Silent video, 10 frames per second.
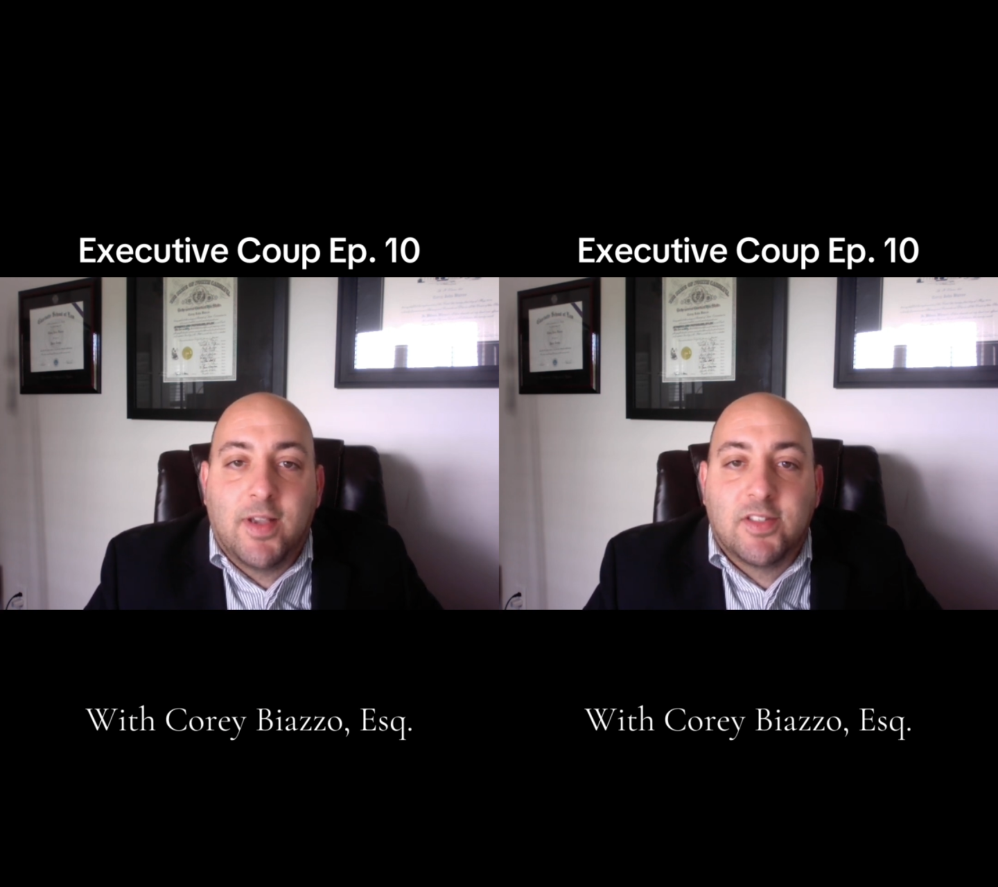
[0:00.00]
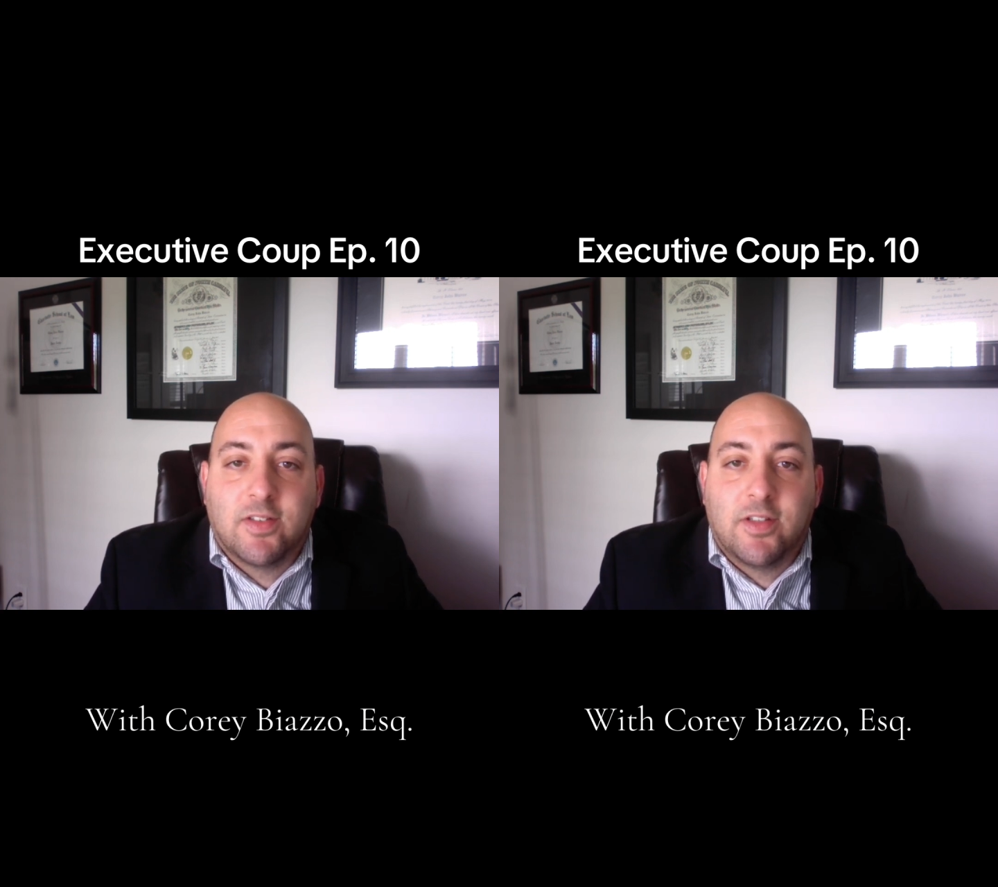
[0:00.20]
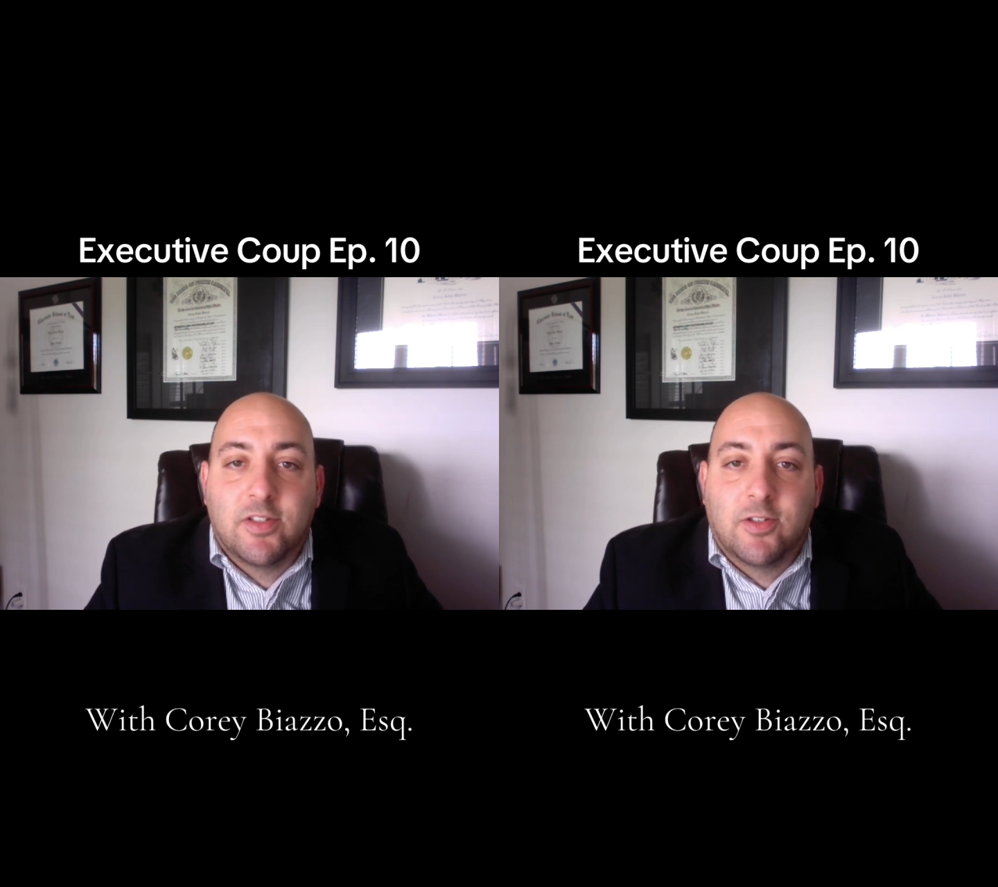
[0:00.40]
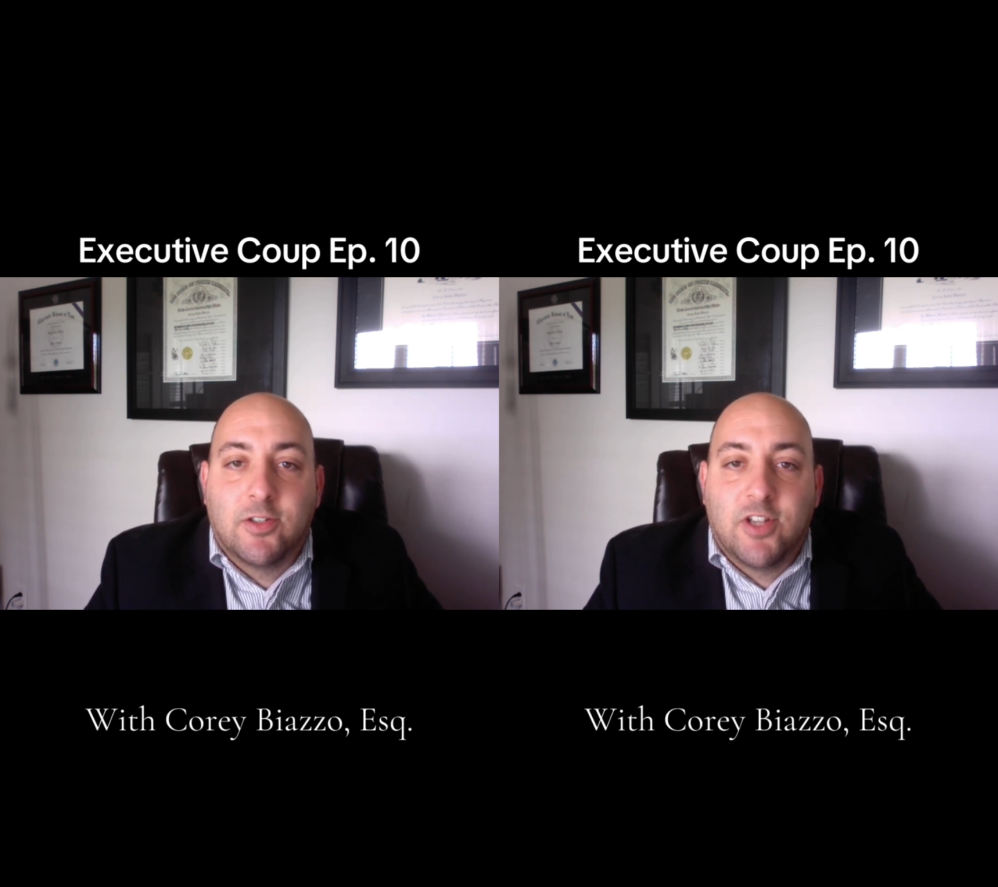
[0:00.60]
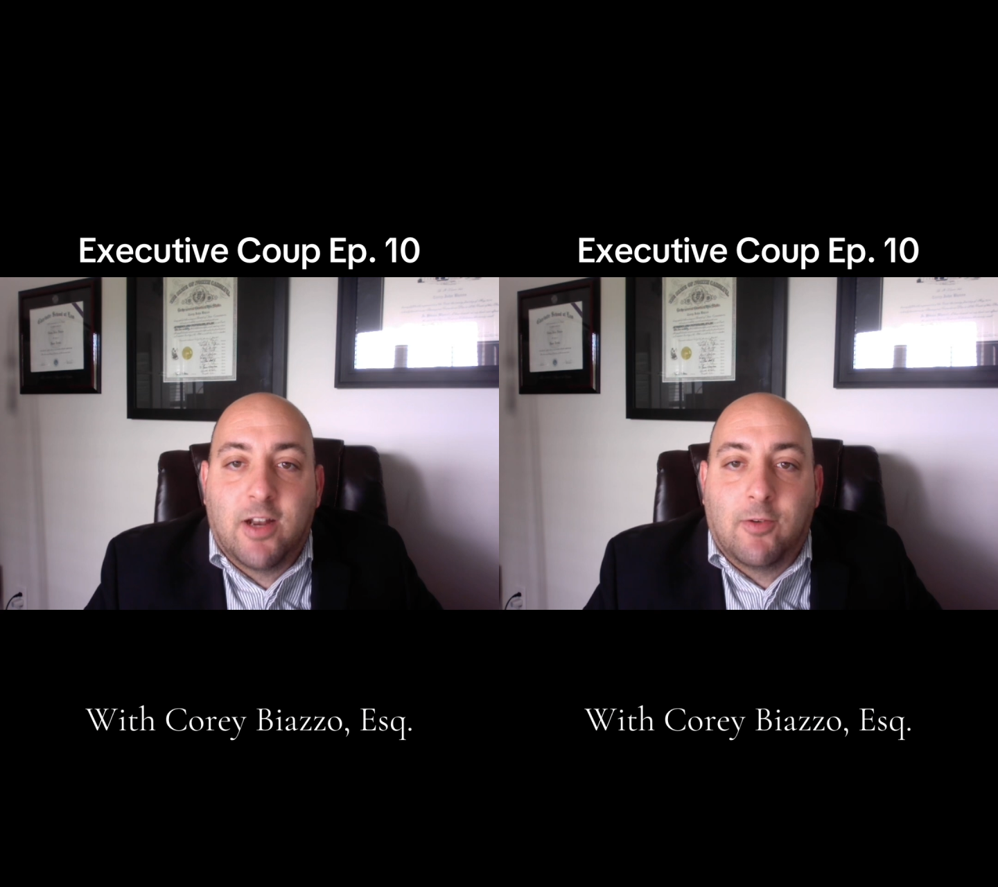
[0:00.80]
Solicitor
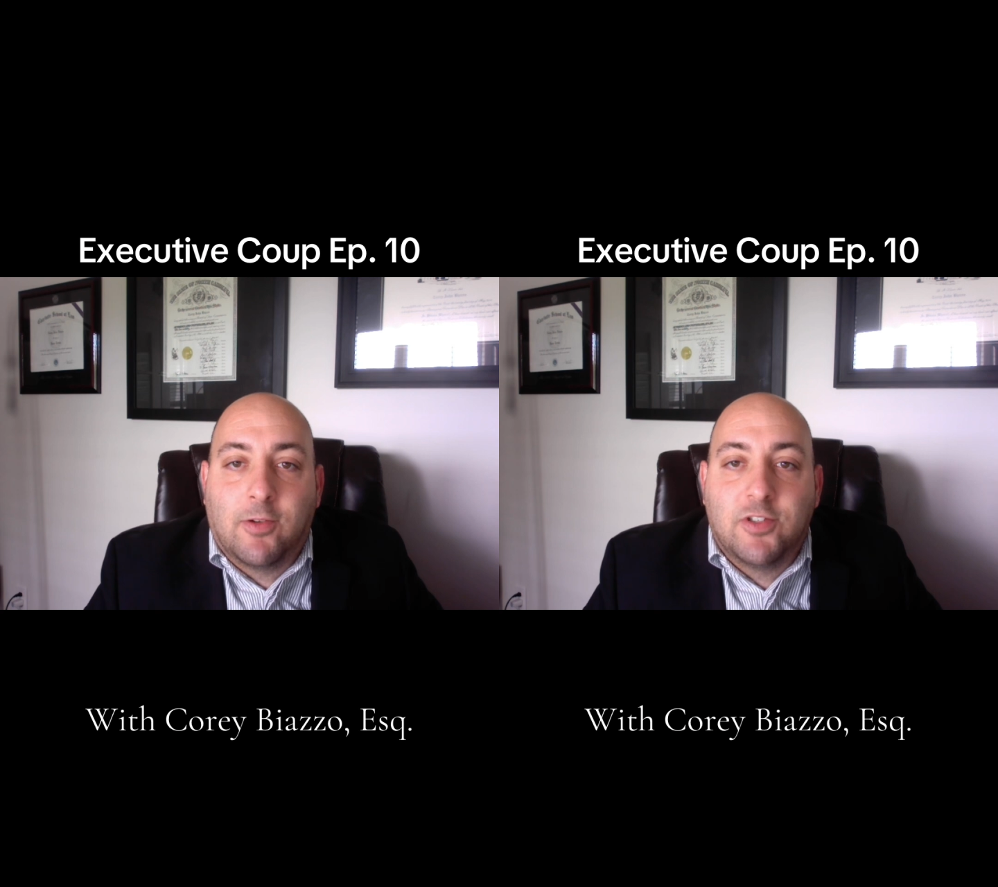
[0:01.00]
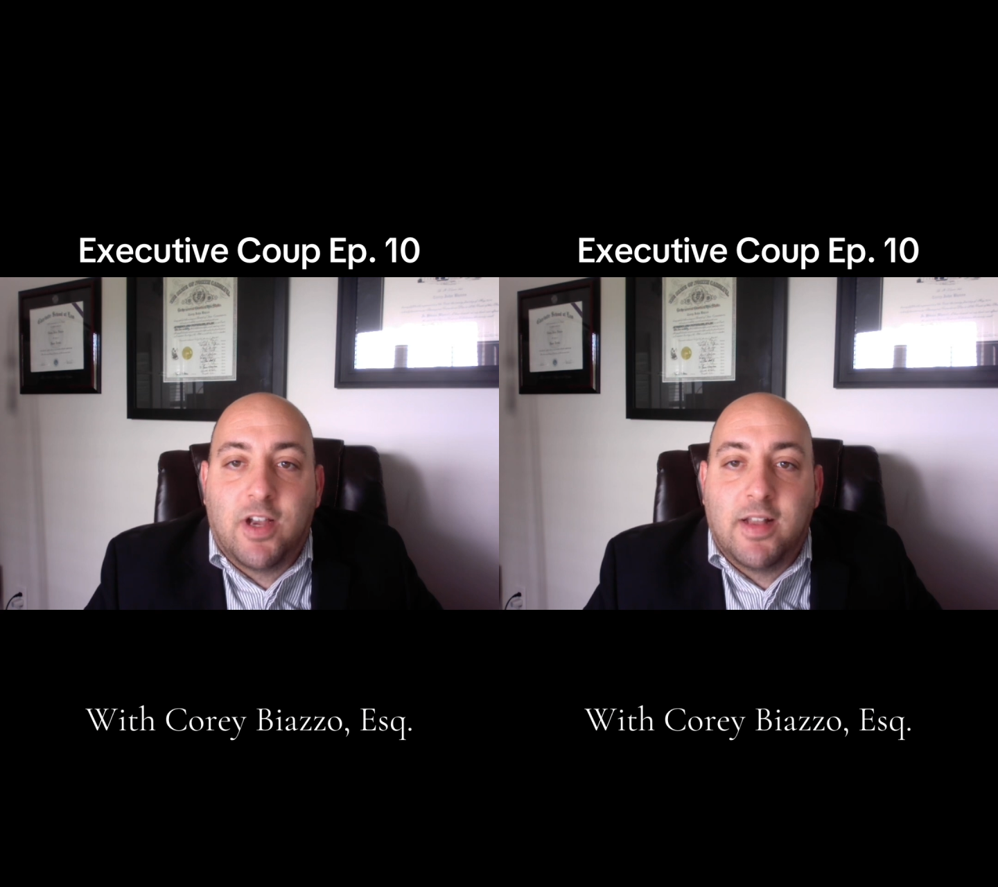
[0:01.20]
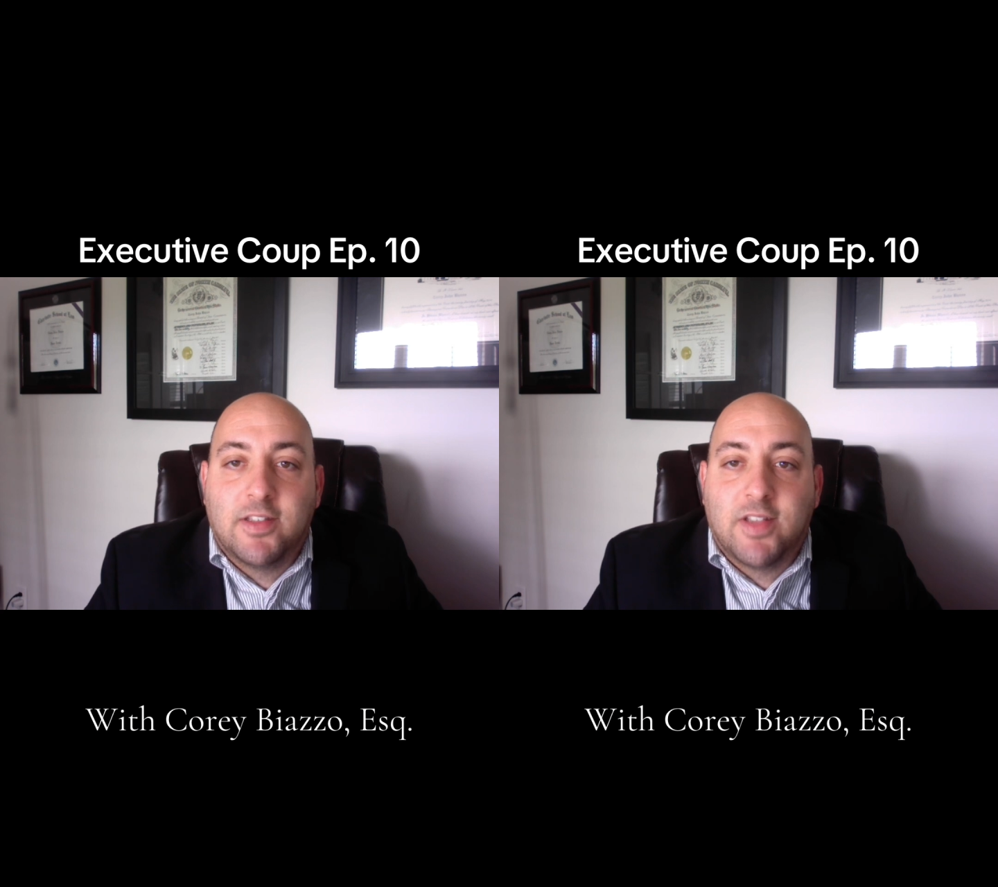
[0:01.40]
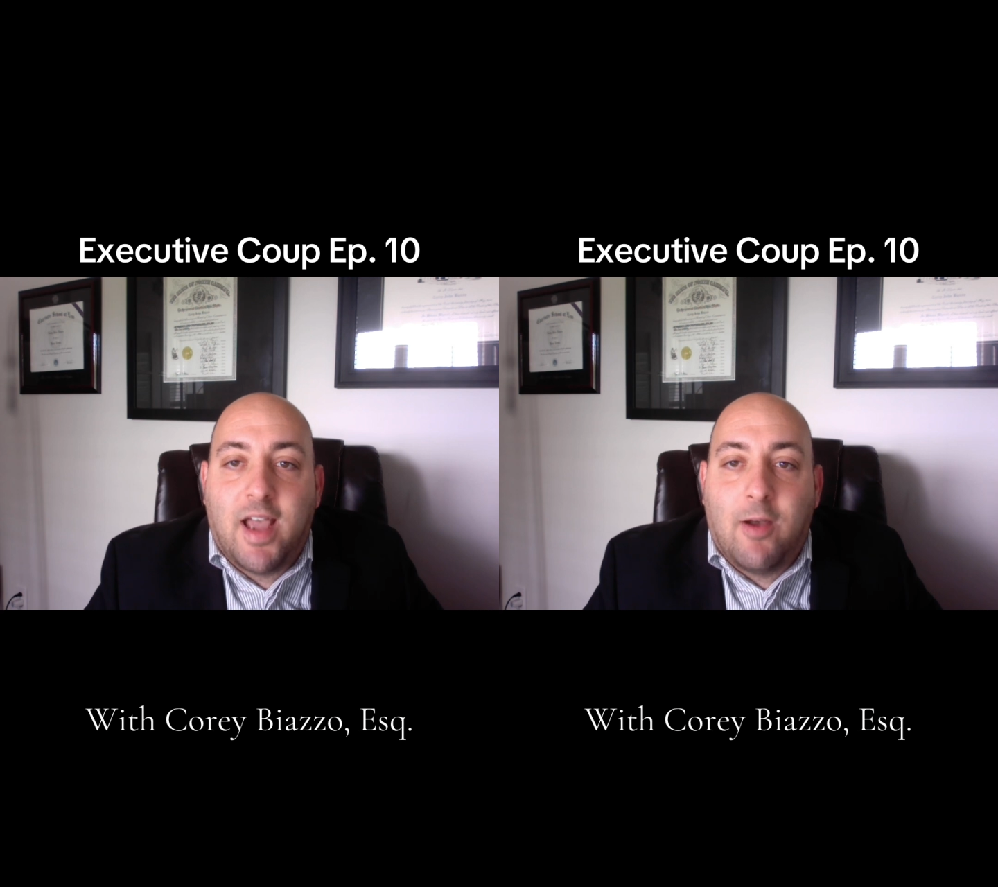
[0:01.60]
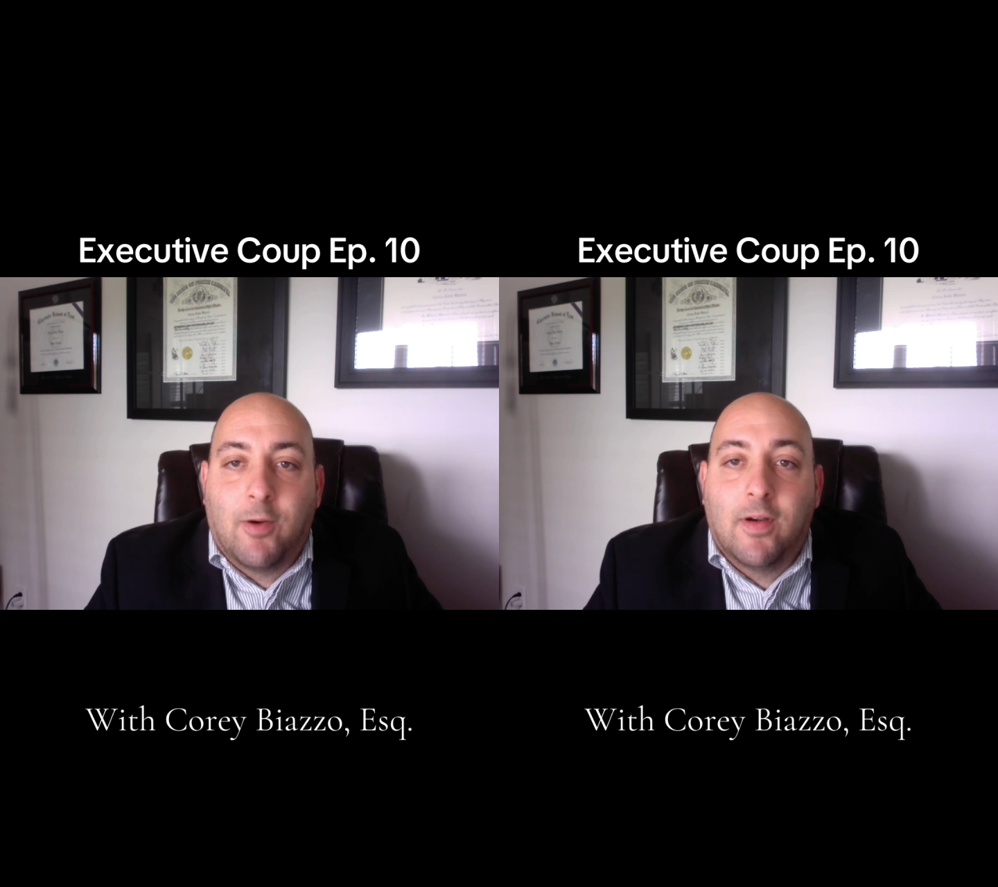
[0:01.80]
General John
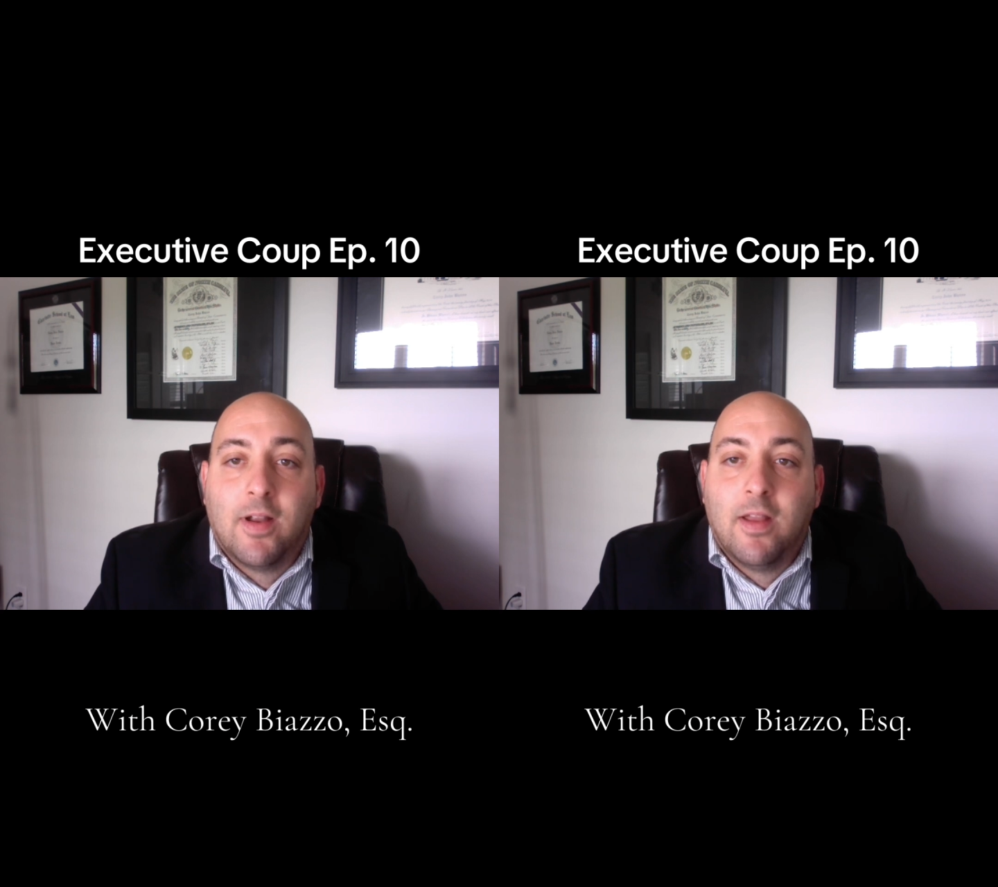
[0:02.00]
Sauer,